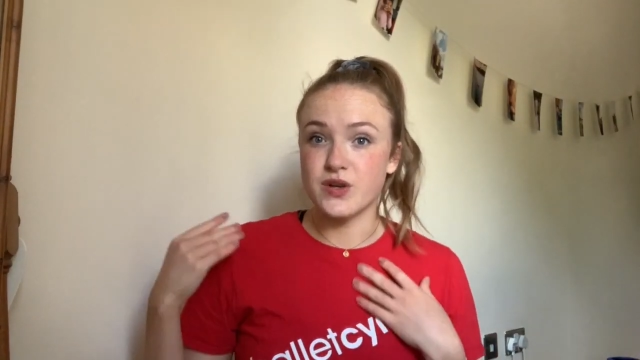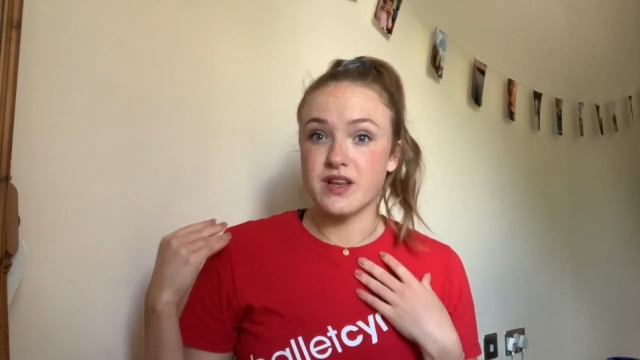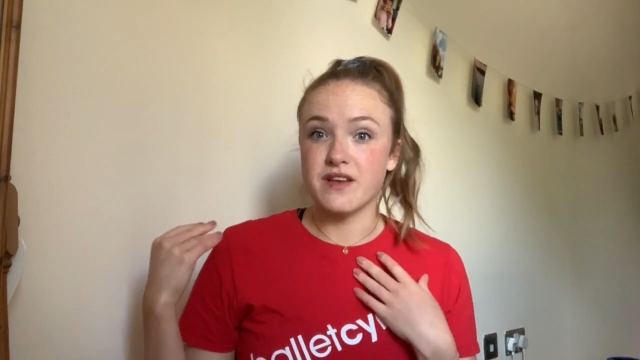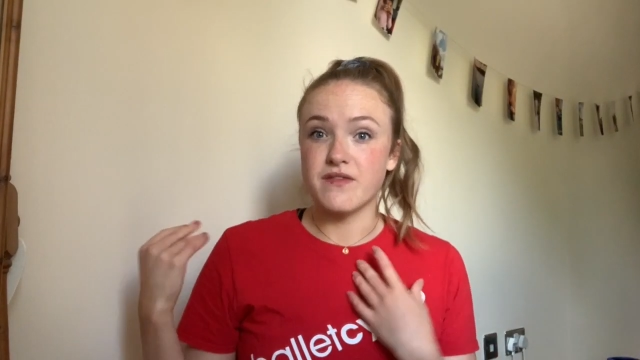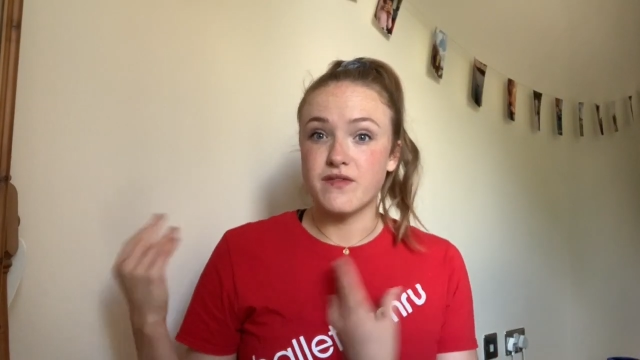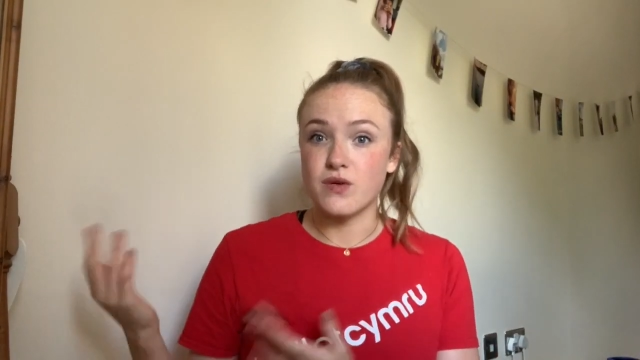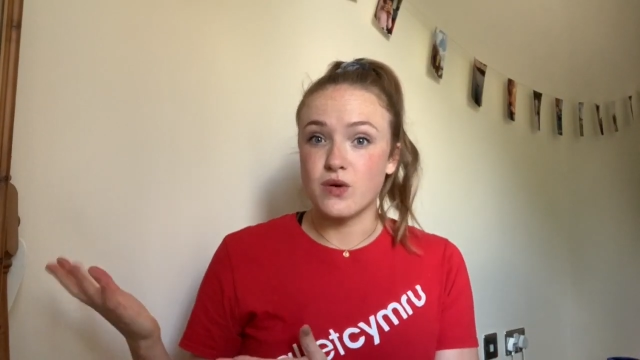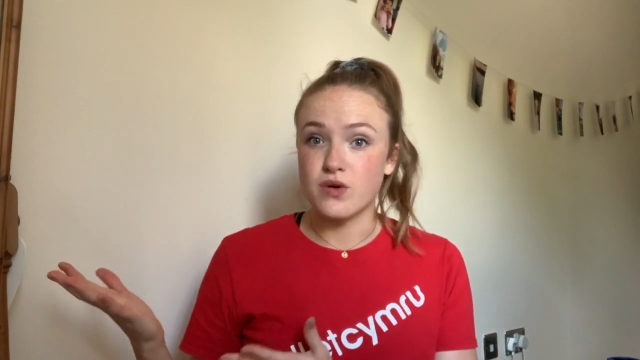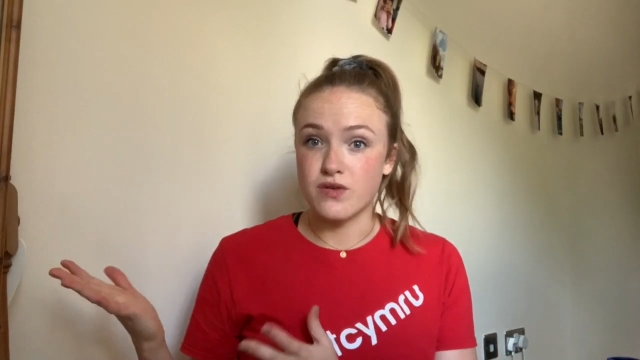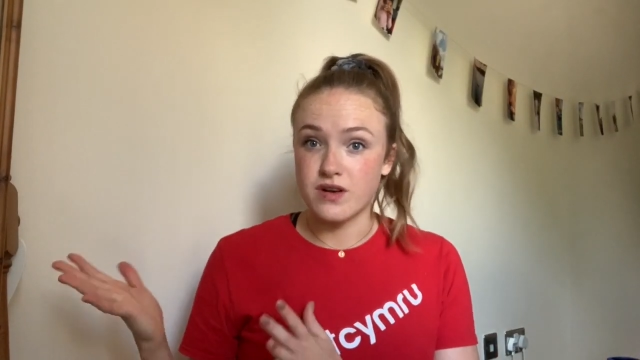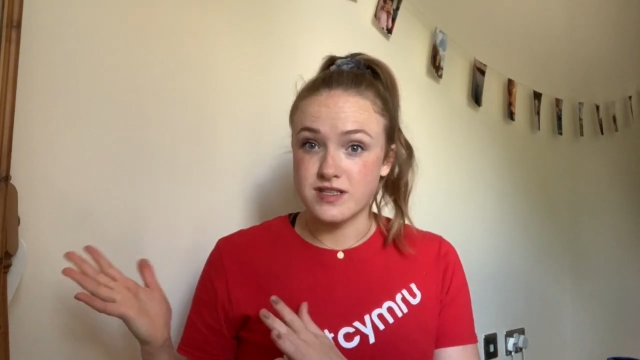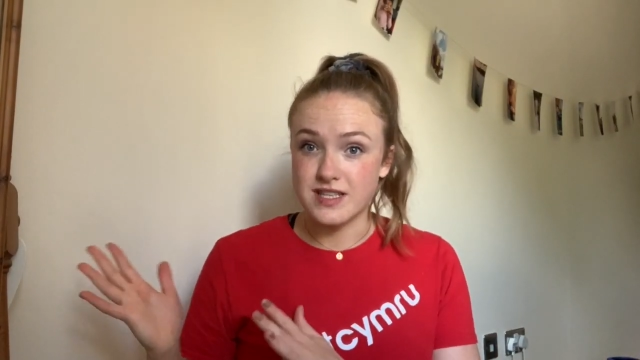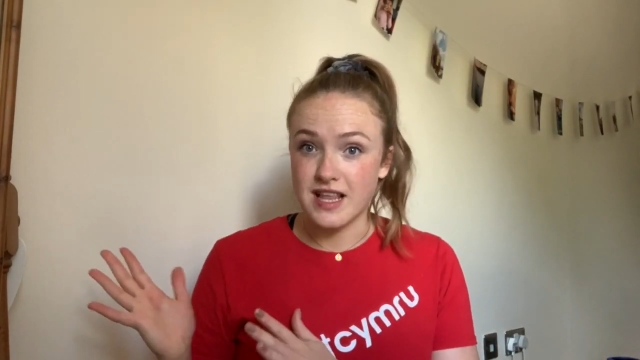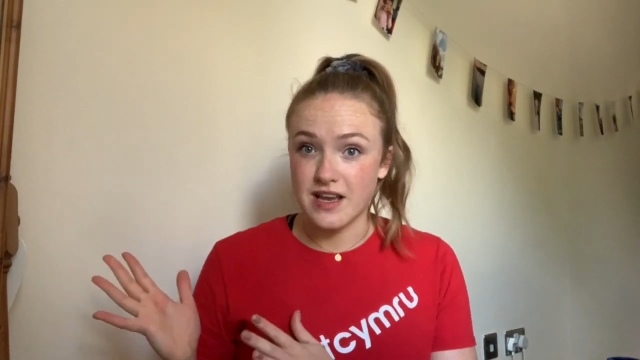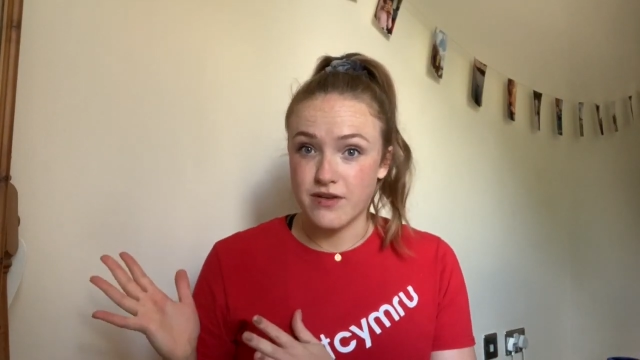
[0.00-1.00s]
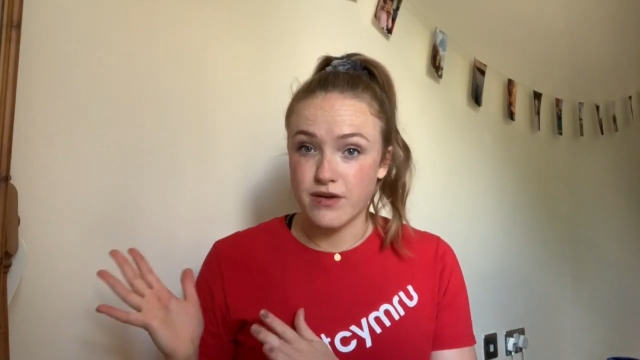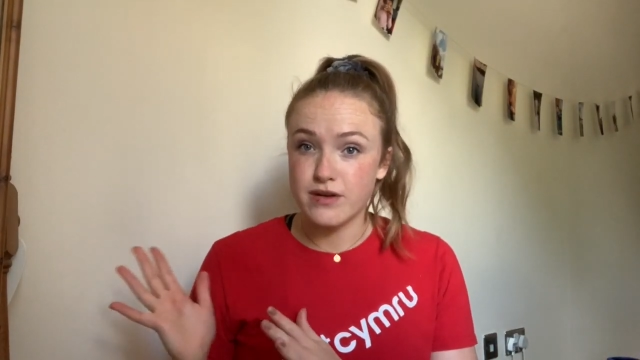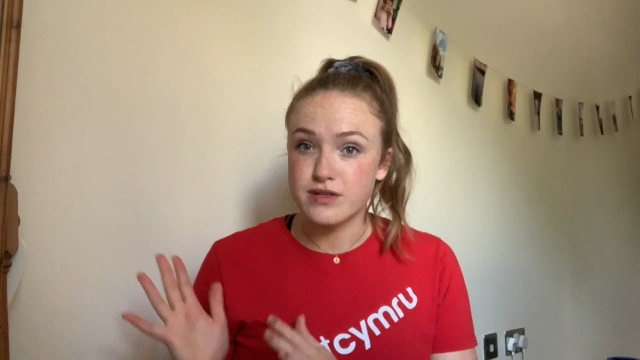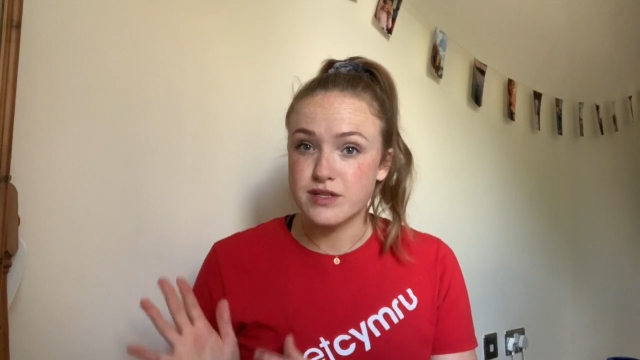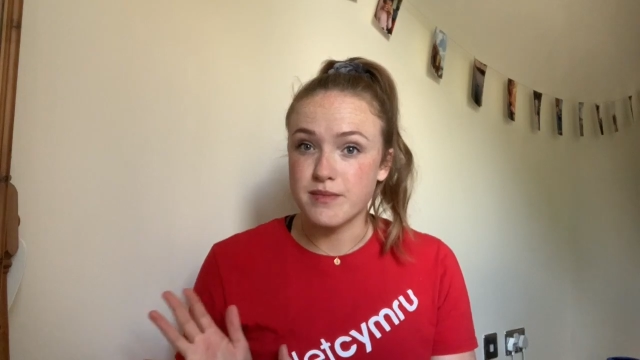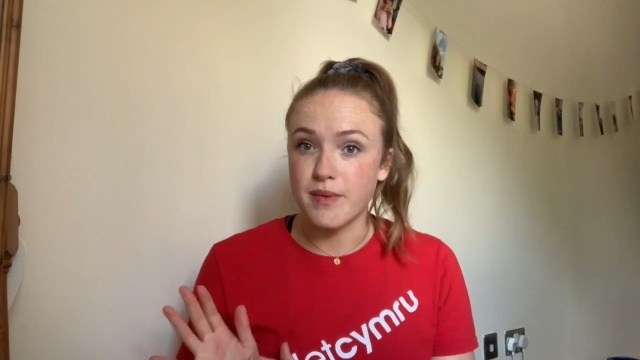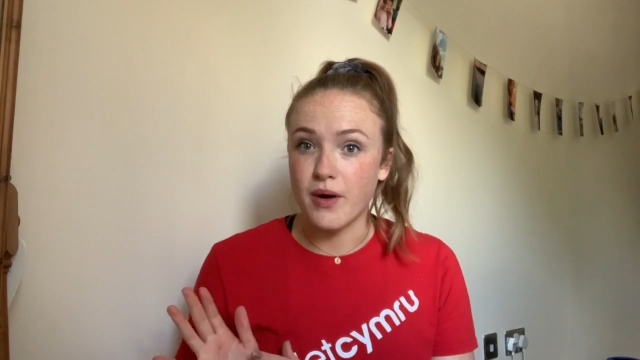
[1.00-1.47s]
in for Grande Allegro
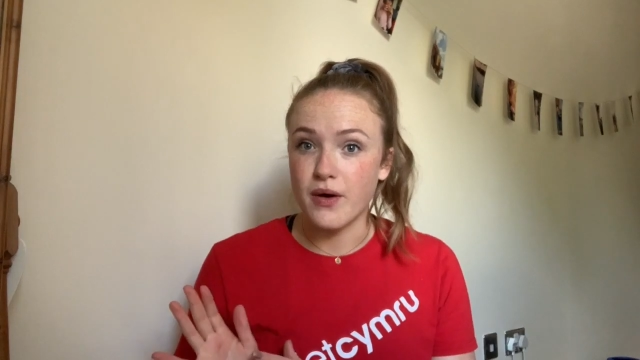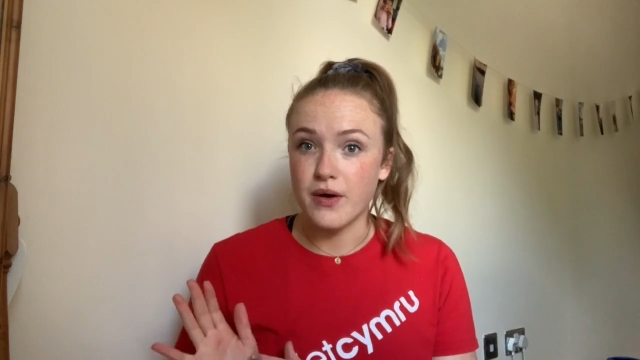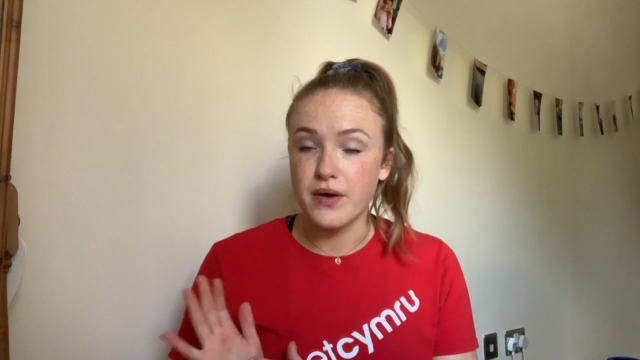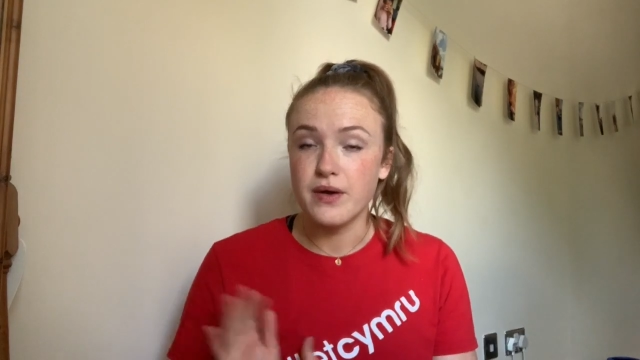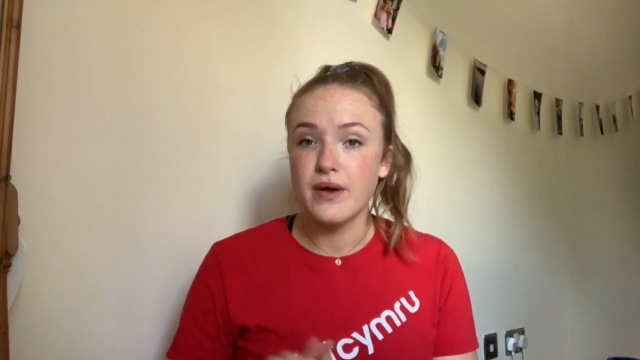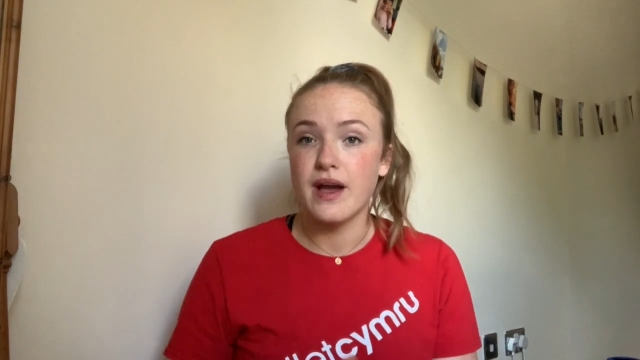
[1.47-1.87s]
tomorrow